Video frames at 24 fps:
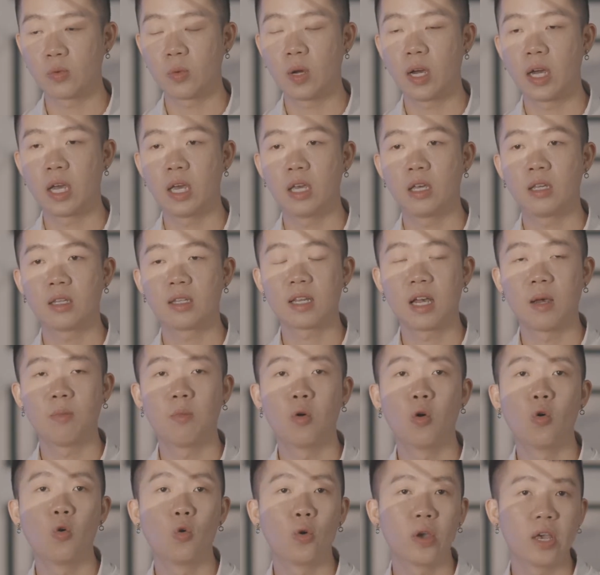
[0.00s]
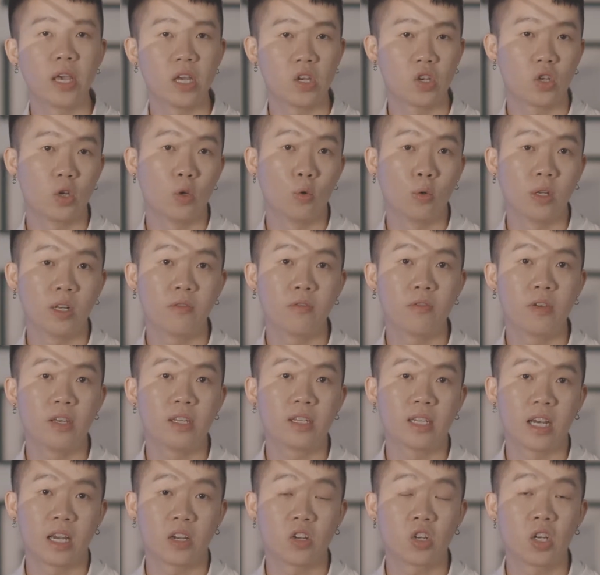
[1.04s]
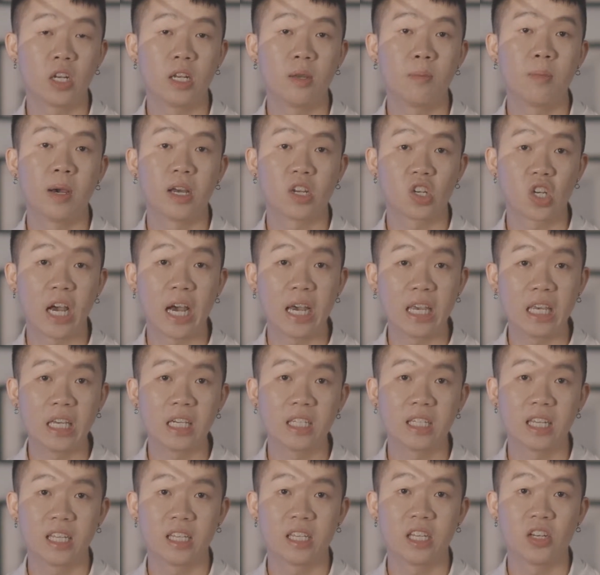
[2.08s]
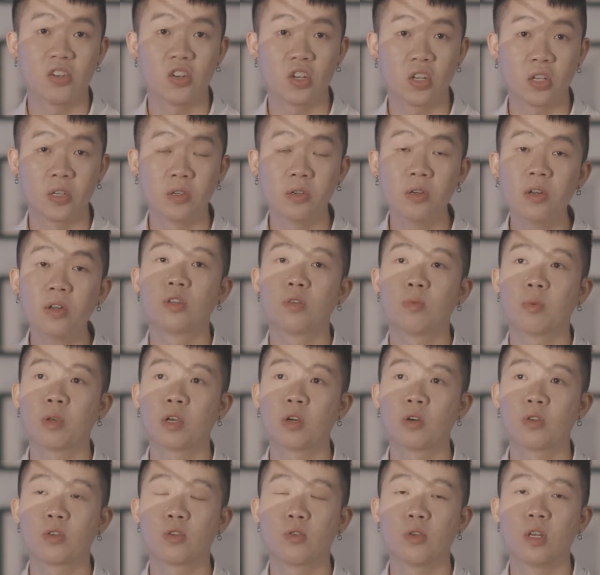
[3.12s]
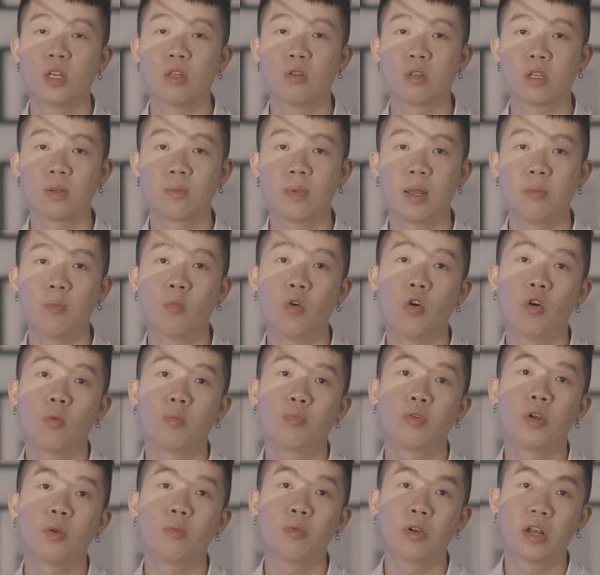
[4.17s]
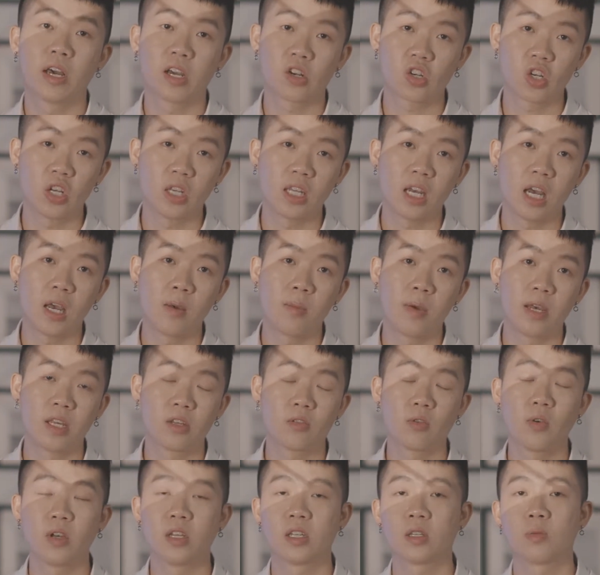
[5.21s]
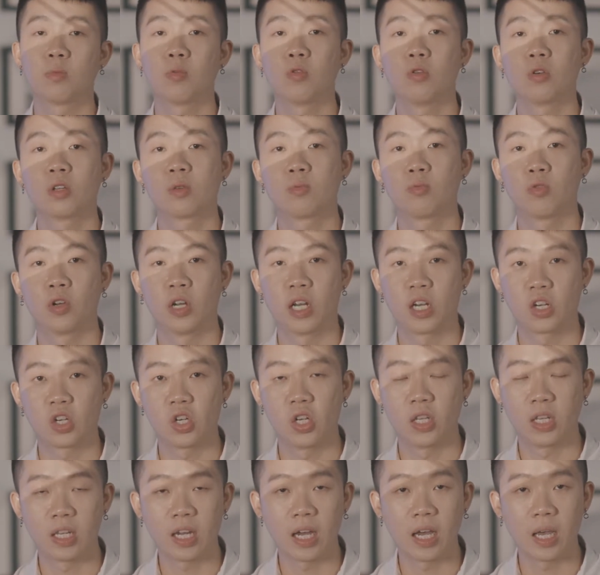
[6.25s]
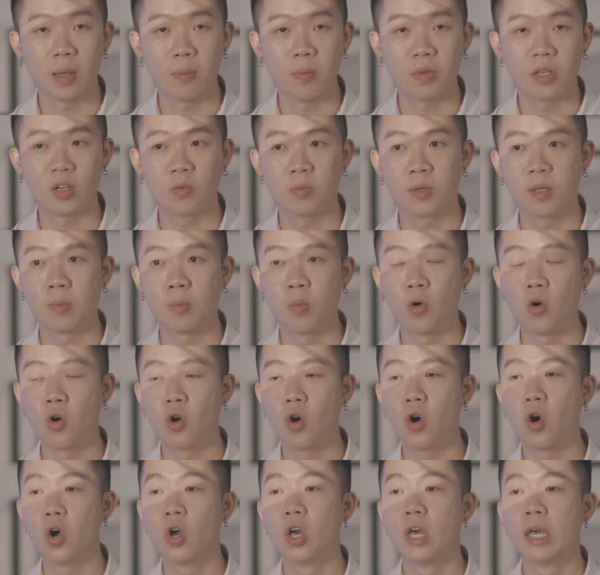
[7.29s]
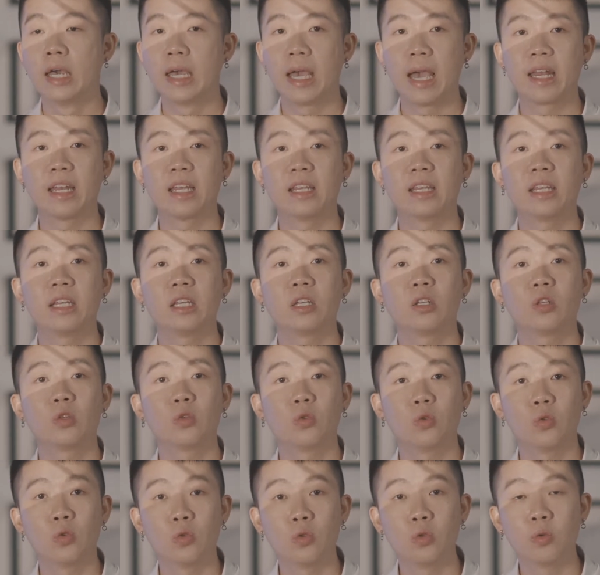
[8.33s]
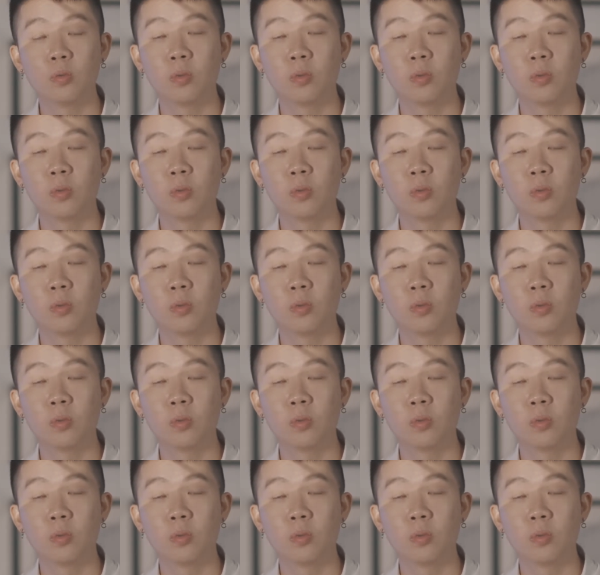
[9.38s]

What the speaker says: why some OOH loading fees are actually much higher than digital. It's because you need to spend more pre-production time as well as post-production time. There'll be more editing to do,